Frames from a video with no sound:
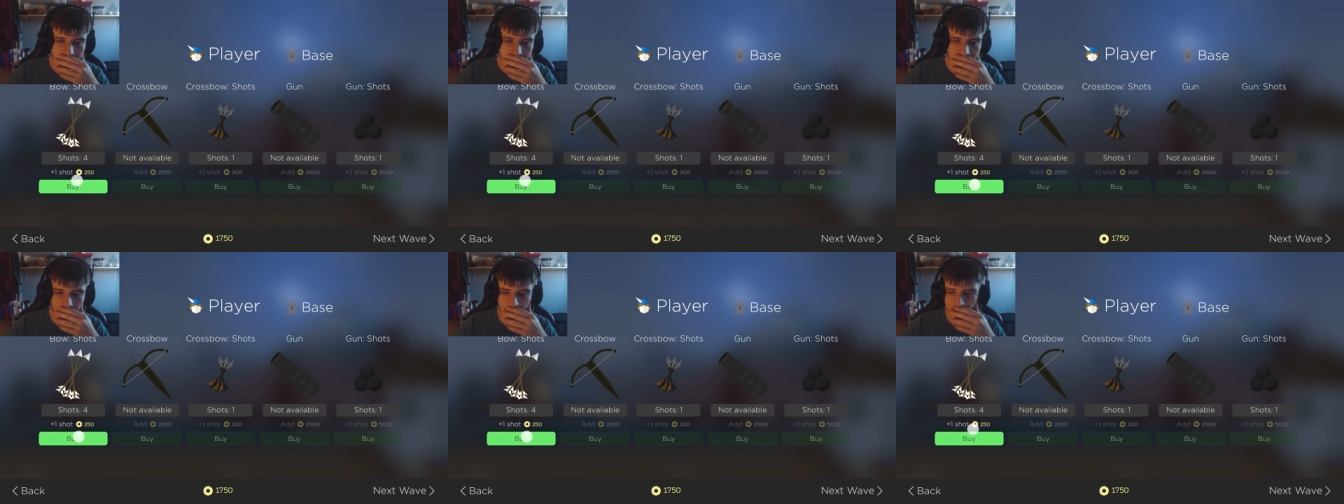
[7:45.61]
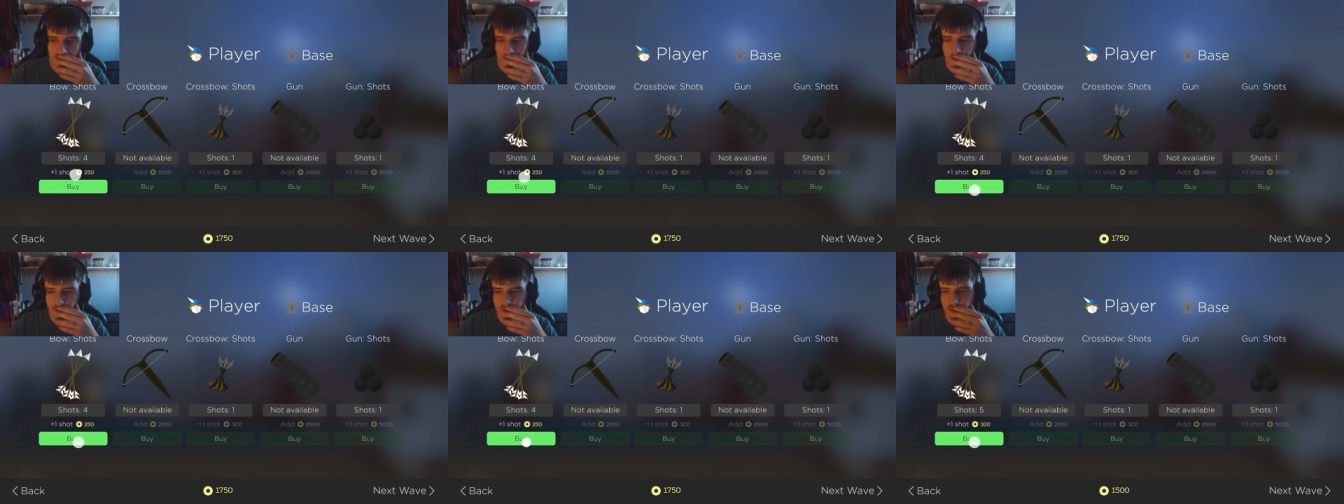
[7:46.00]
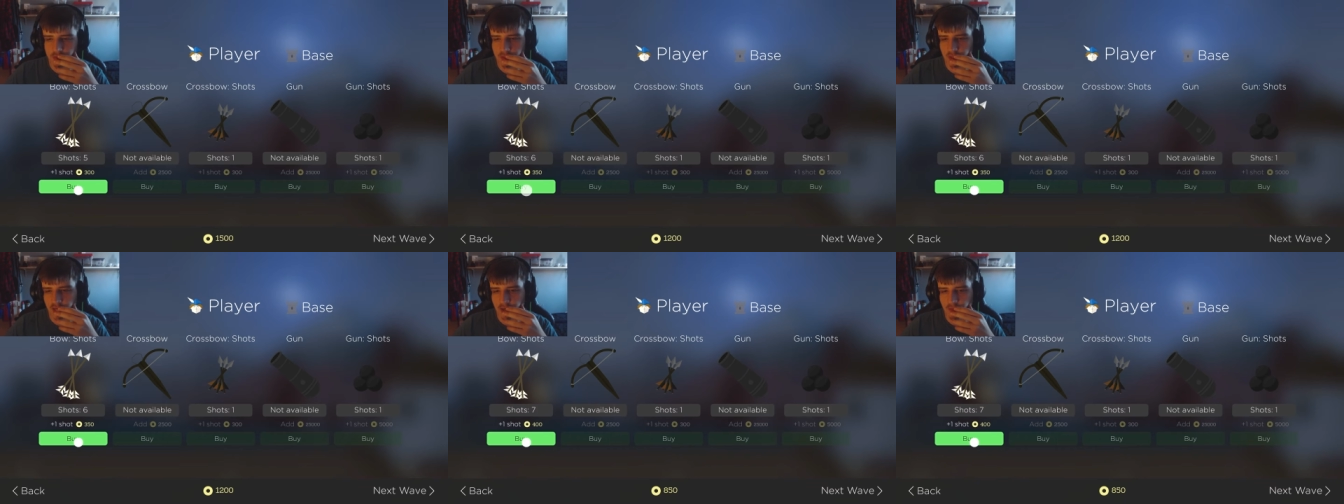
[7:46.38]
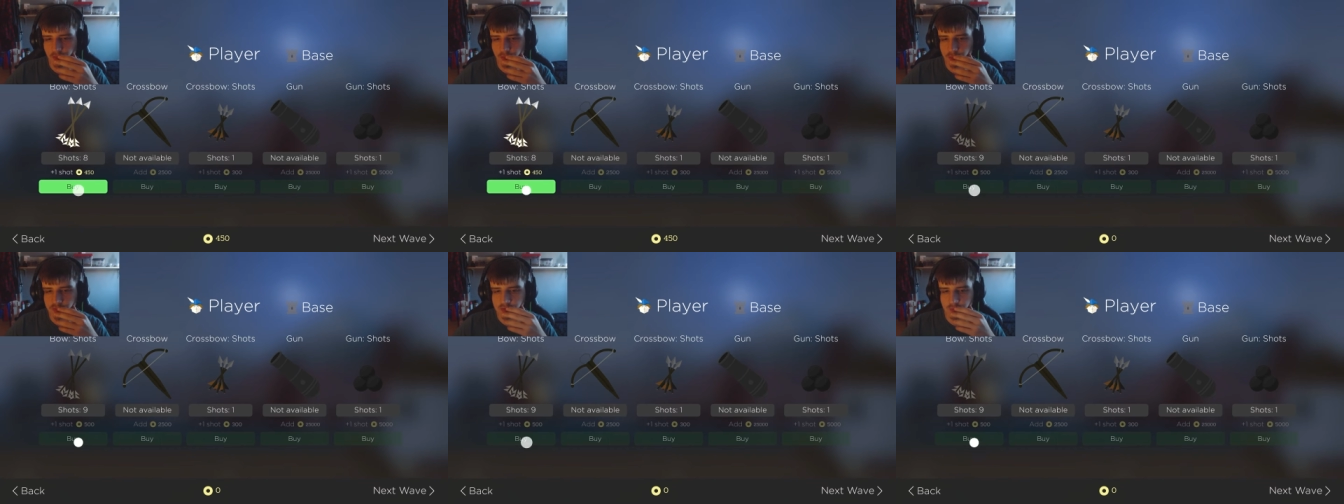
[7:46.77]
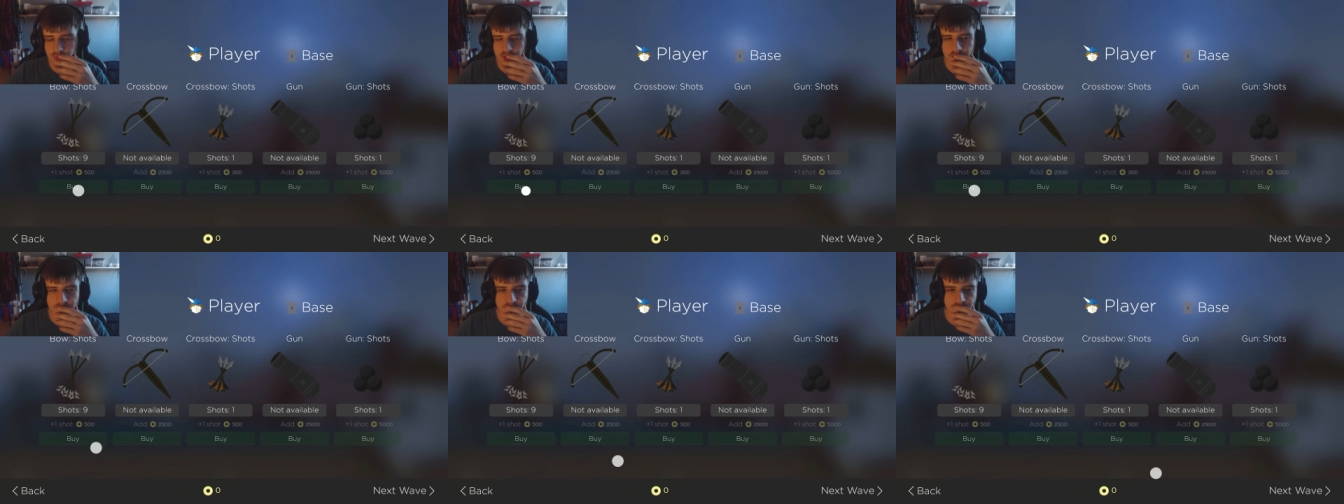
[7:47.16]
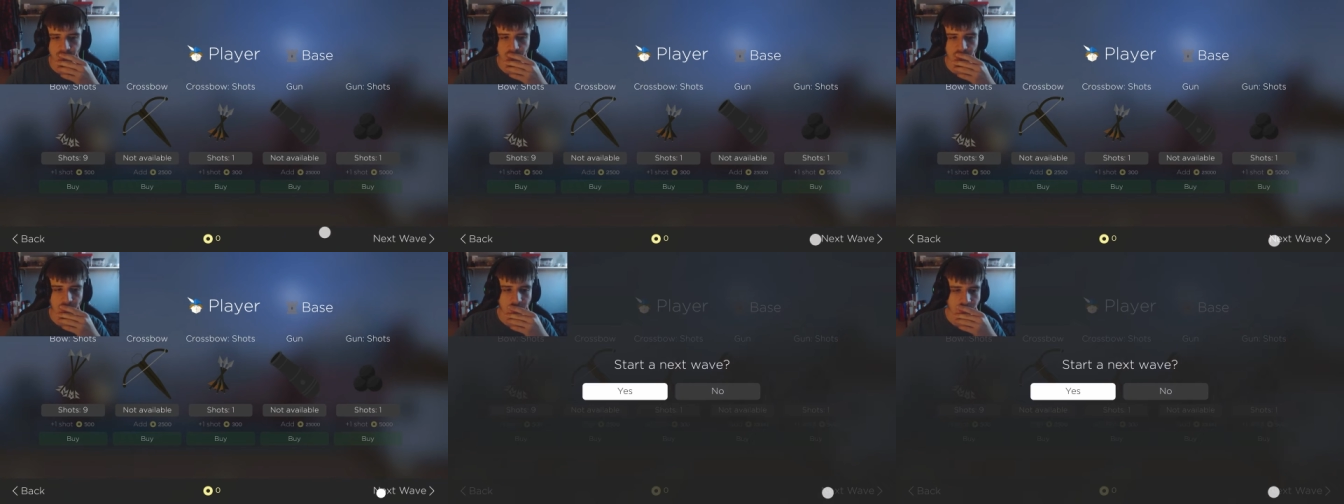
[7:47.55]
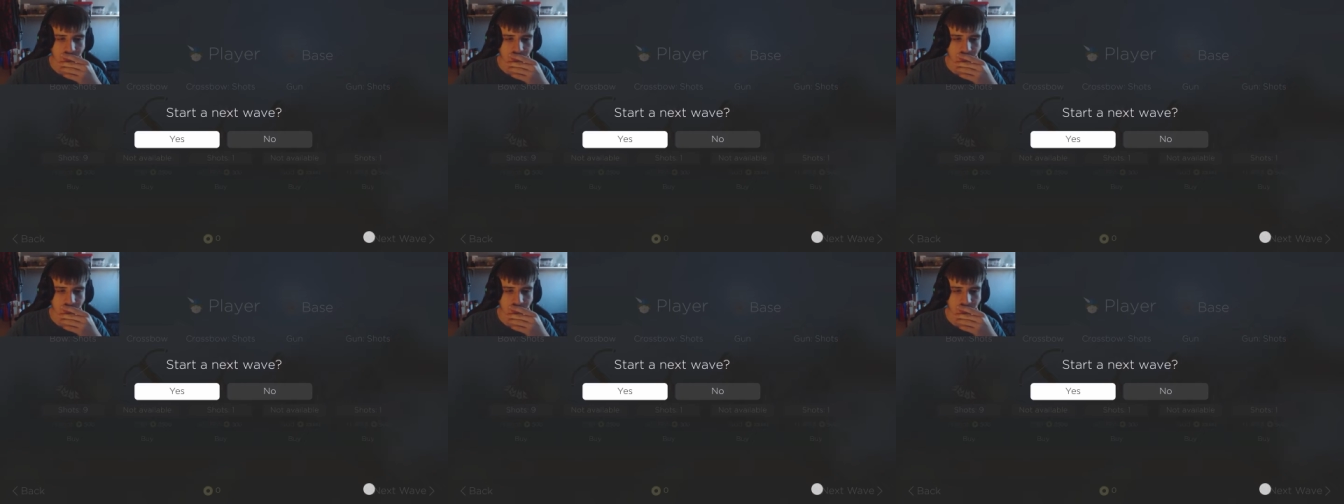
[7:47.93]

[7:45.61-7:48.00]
go ham with the arrows that we can fire,